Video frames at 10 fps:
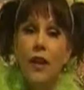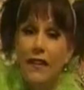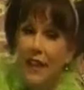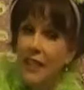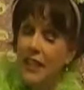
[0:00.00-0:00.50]
For
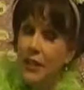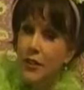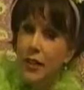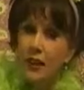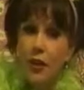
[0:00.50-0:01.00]
11
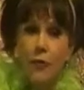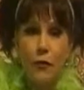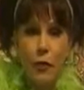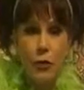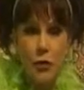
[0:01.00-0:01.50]
years I
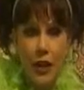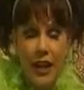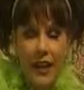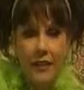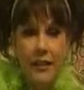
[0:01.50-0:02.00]
taught first
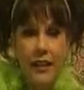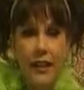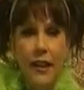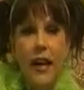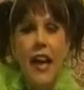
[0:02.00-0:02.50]
grade,
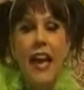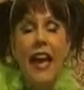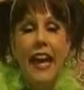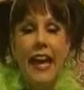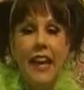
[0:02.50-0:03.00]

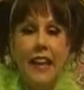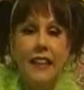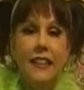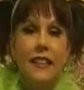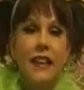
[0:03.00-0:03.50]

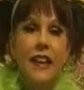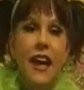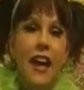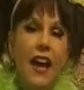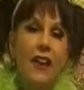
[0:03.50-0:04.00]
and
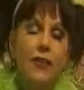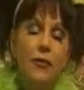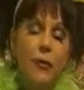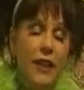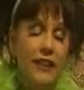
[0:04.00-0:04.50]

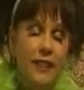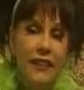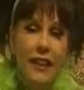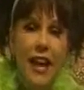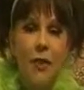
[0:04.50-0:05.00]

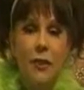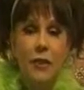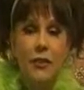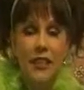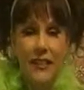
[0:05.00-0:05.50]
recently I
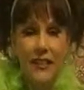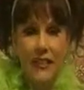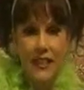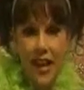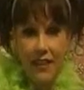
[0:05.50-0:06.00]
moved to
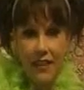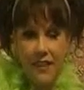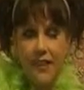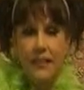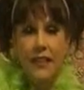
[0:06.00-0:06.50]
gifted and
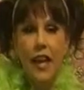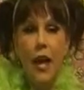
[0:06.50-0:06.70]
talented.